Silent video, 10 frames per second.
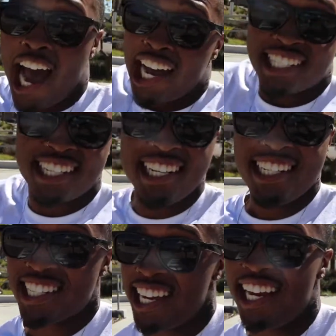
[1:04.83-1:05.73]
I
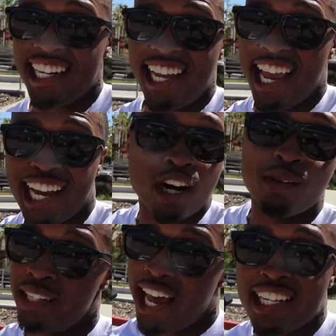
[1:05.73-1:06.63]
seen San
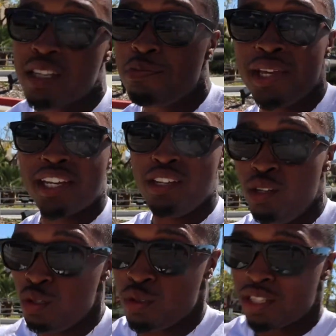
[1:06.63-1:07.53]
Diego, and that's the big
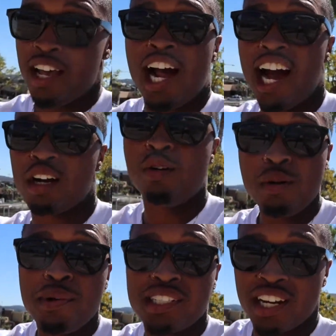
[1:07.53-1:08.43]
news. I
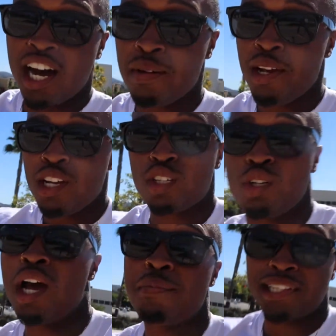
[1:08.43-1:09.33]
quit my job, so
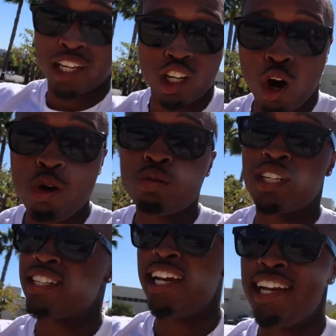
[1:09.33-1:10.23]
now I'm about to go
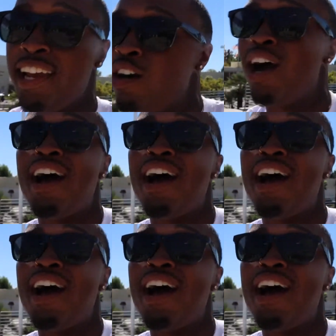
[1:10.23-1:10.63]
to San Diego. I